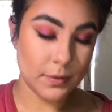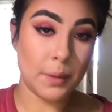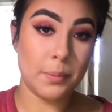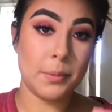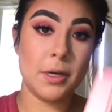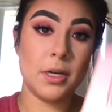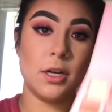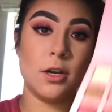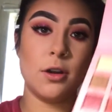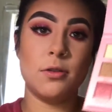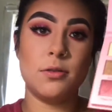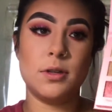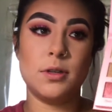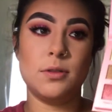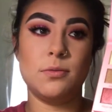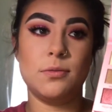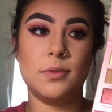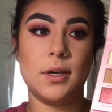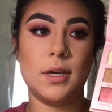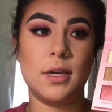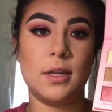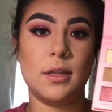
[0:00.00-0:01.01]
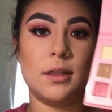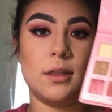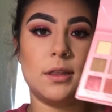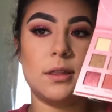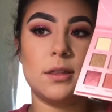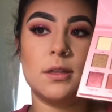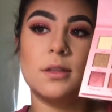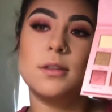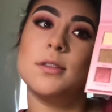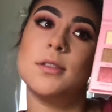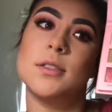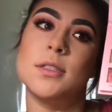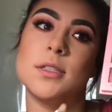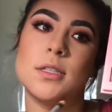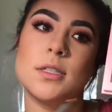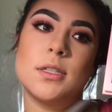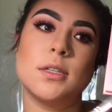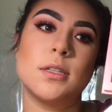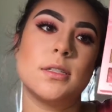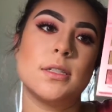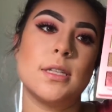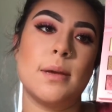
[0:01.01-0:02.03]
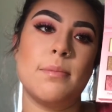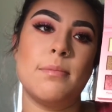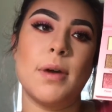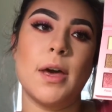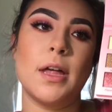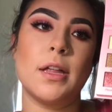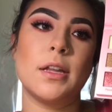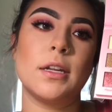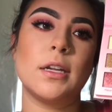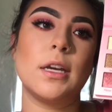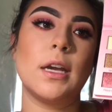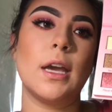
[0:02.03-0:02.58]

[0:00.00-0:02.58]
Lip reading: gonna go in with same palette